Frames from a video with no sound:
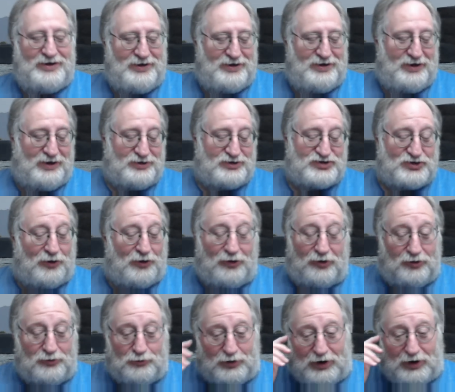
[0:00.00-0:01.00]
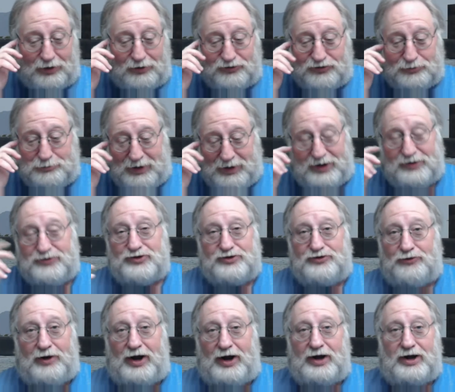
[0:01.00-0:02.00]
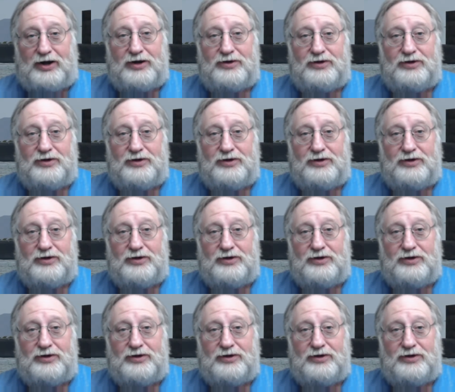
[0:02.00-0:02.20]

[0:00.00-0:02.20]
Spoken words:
It started when I was in basic training